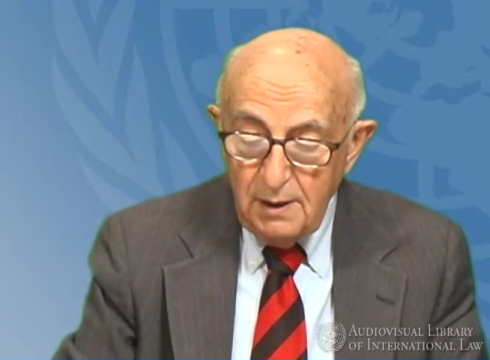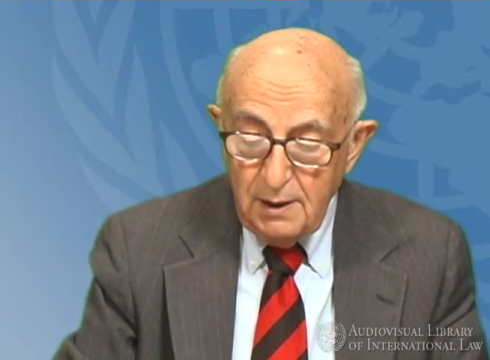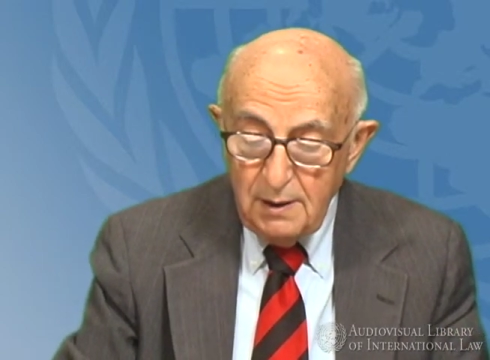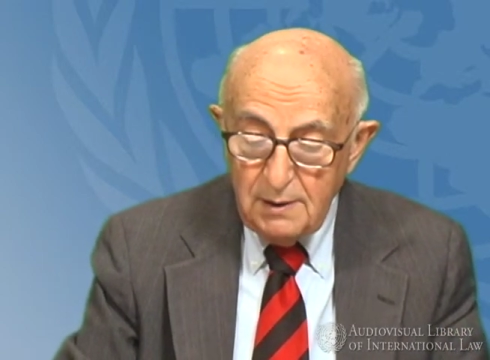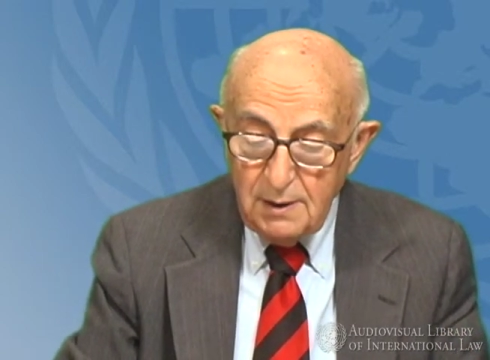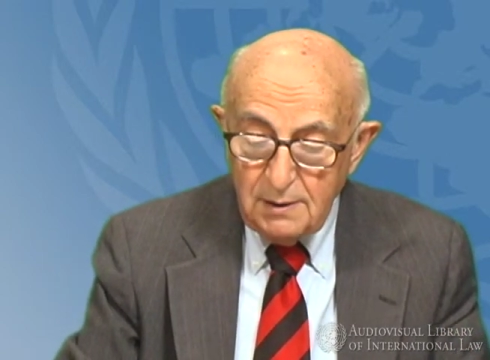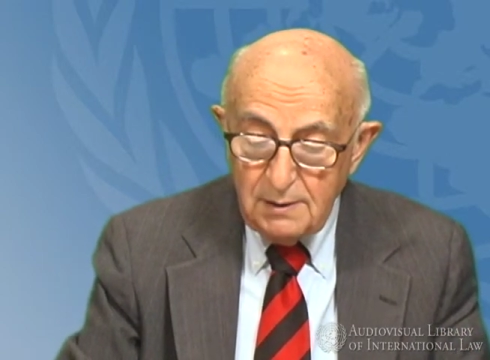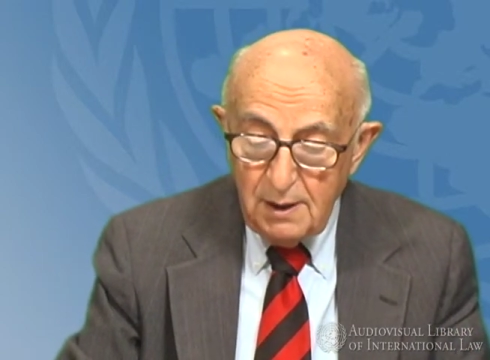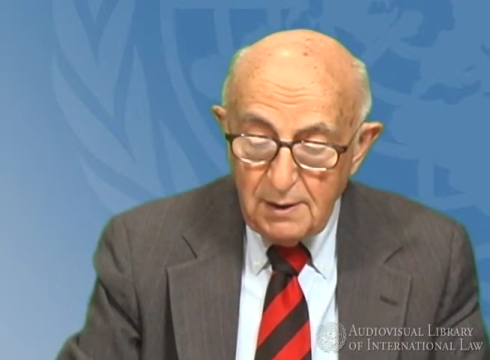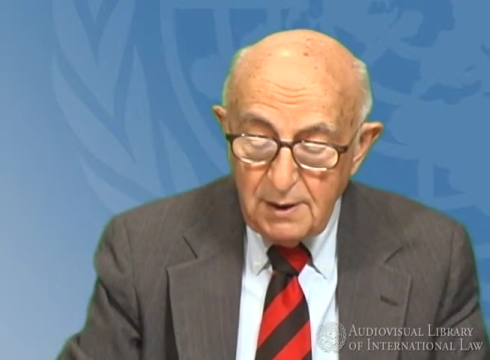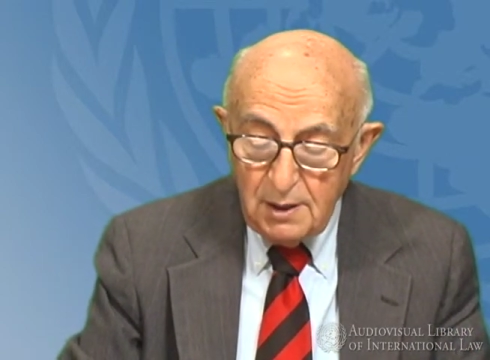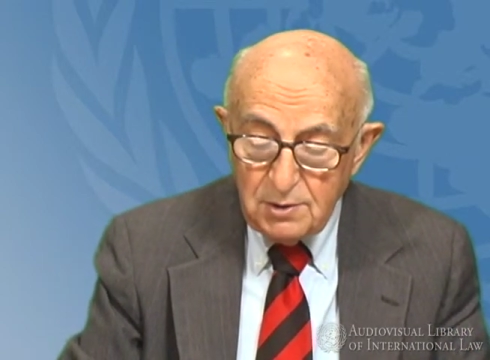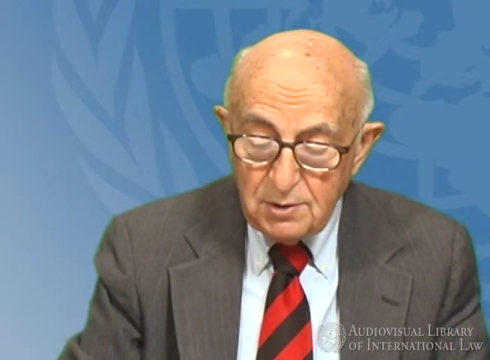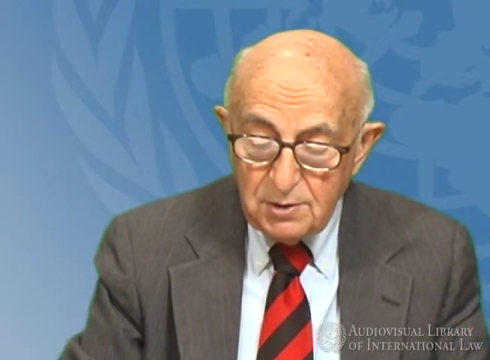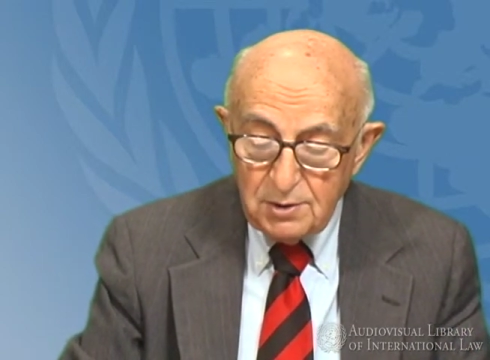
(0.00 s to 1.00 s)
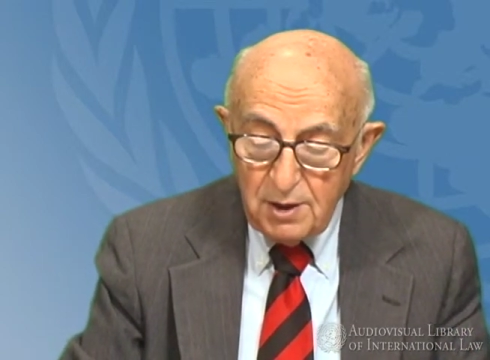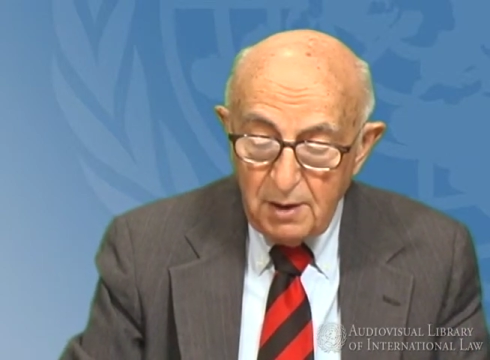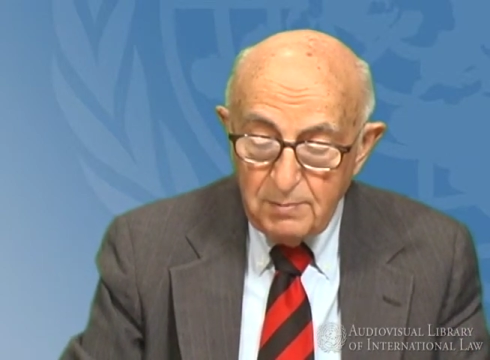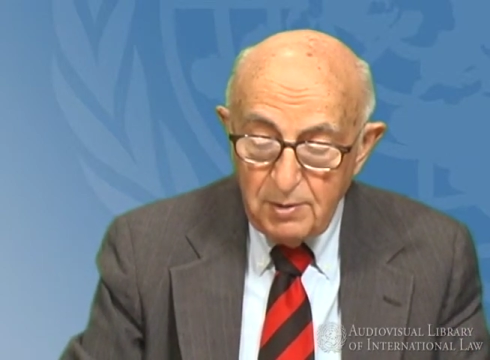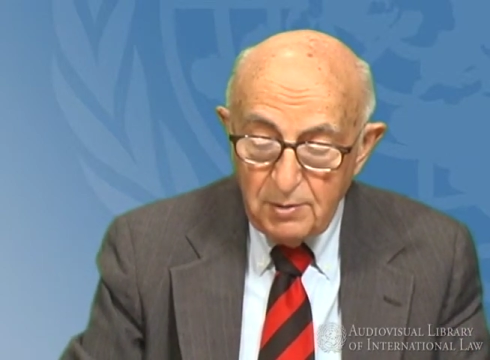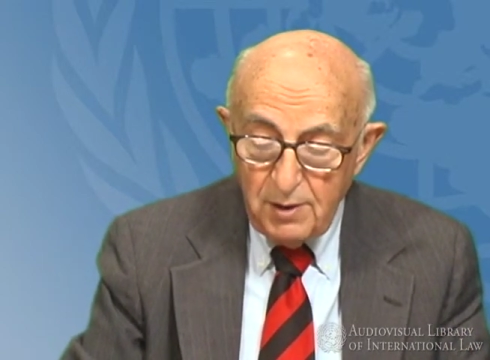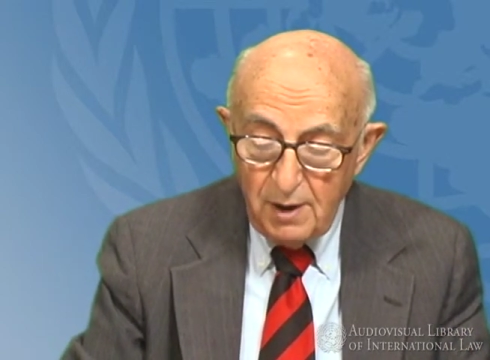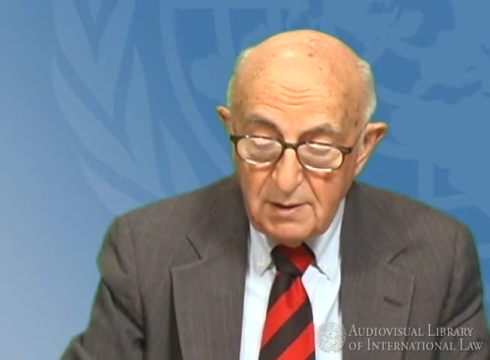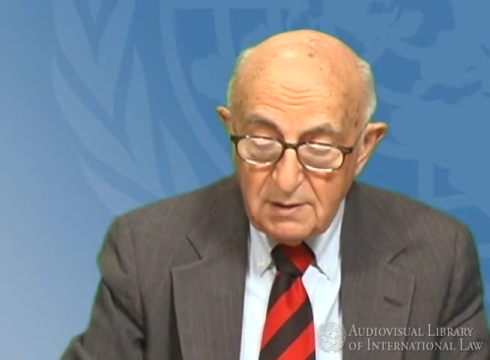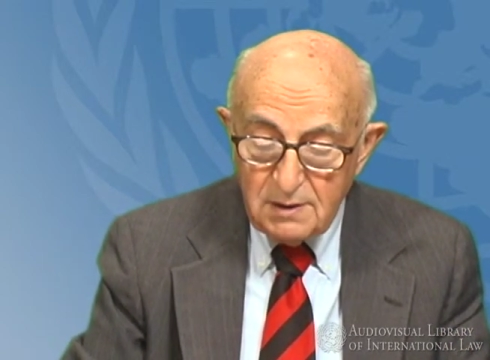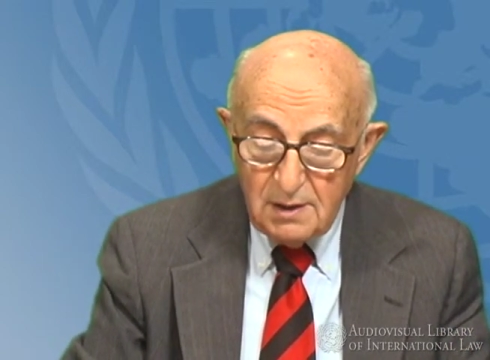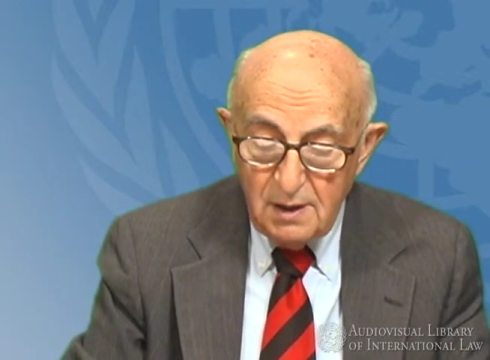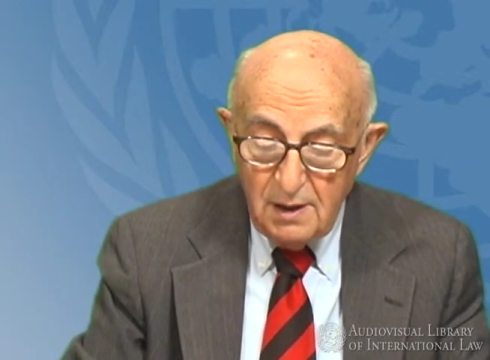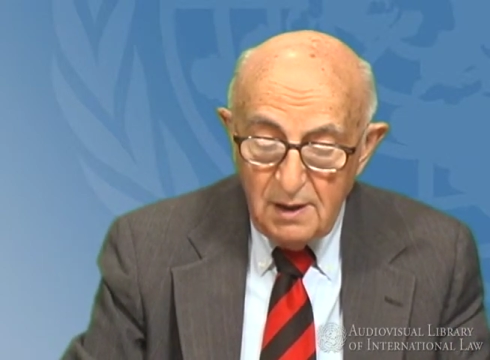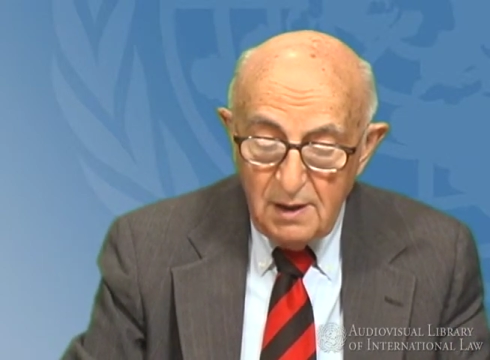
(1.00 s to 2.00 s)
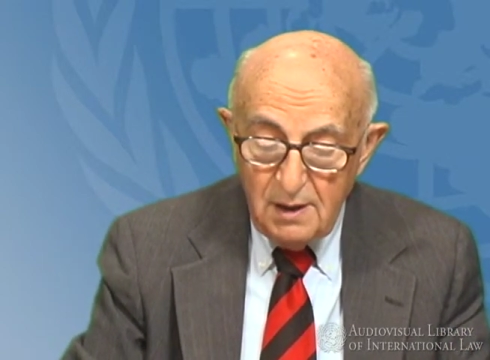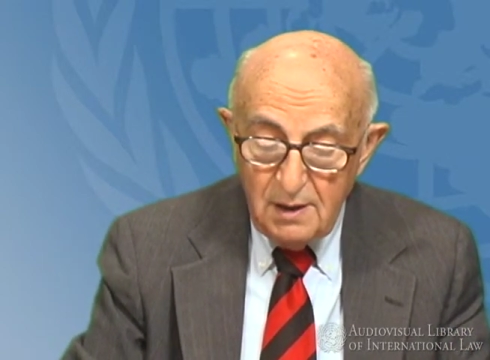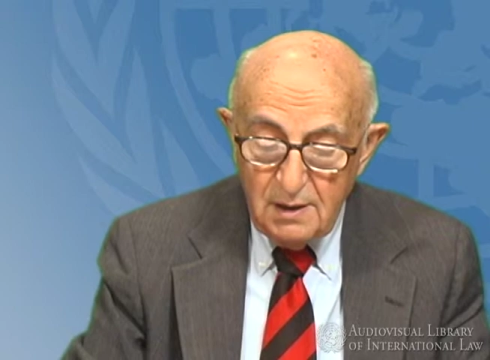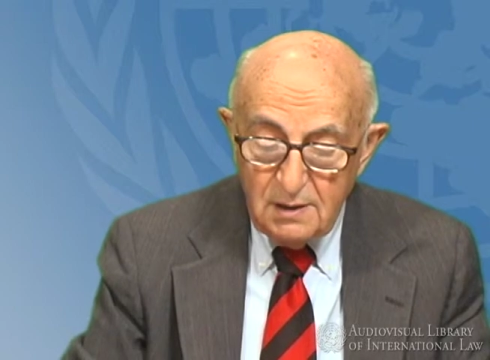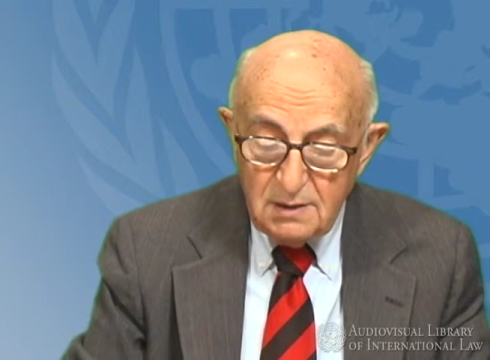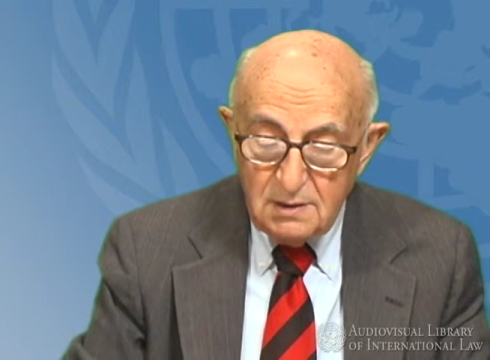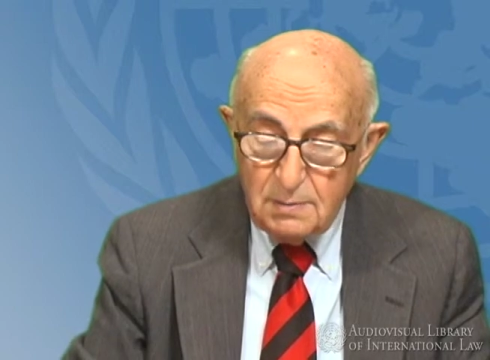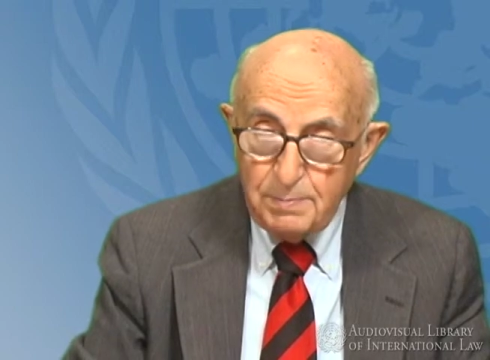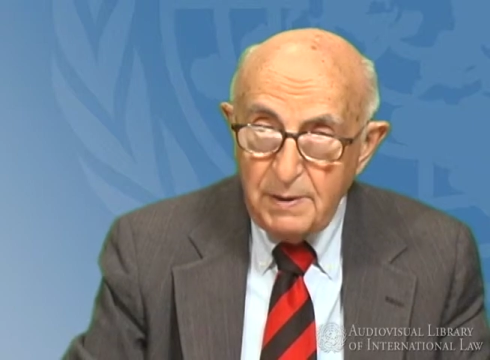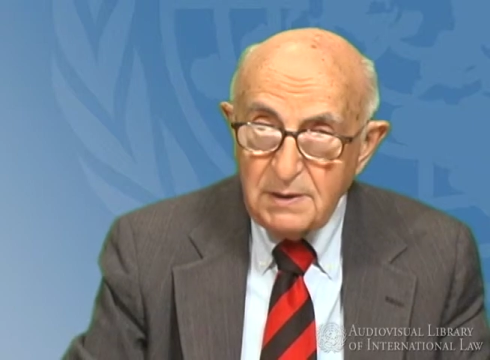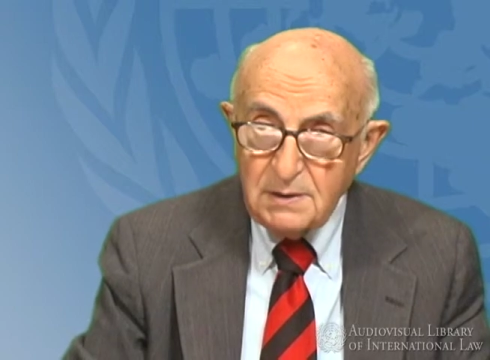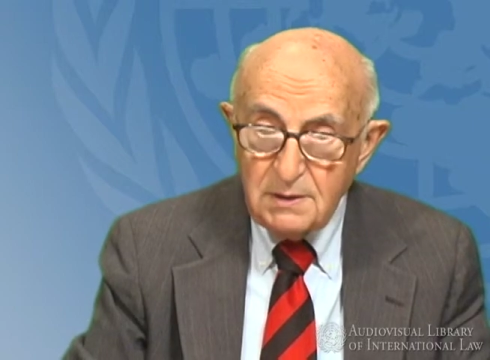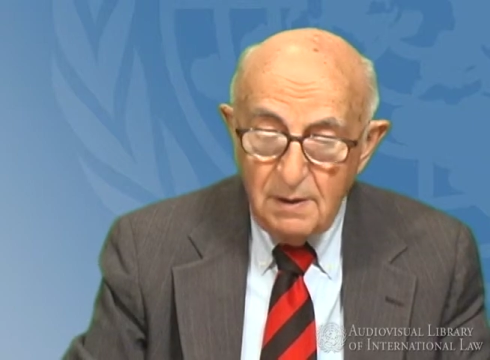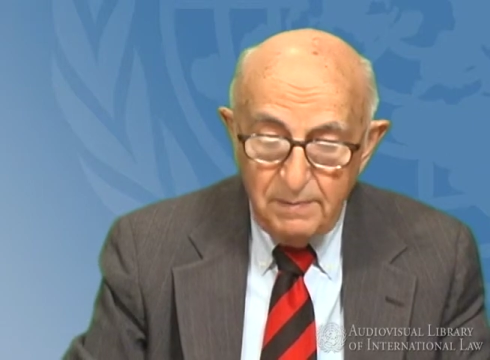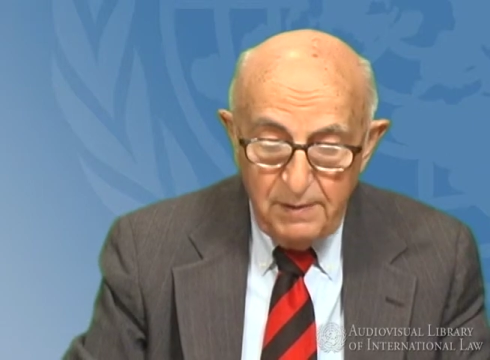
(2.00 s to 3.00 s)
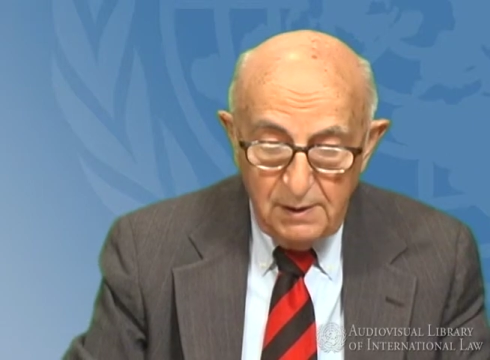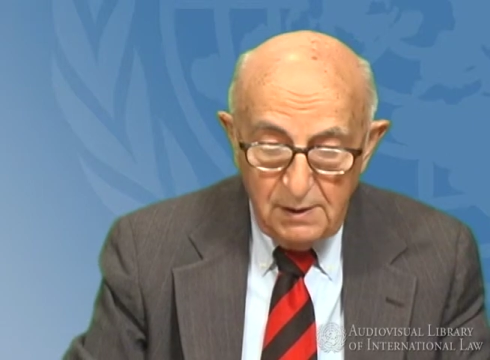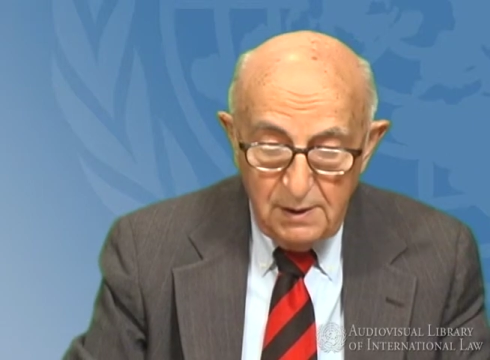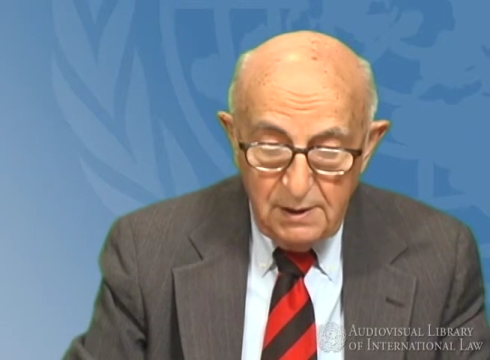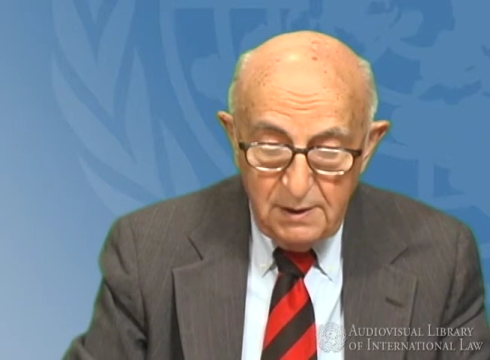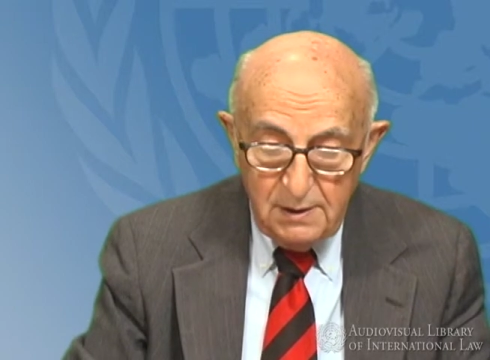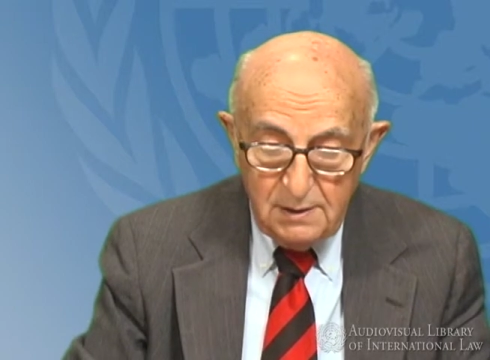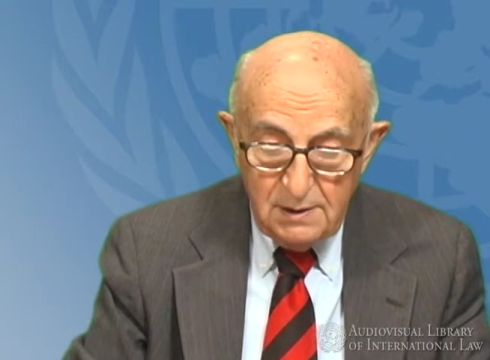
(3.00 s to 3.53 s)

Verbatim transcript: in international tribunals specifically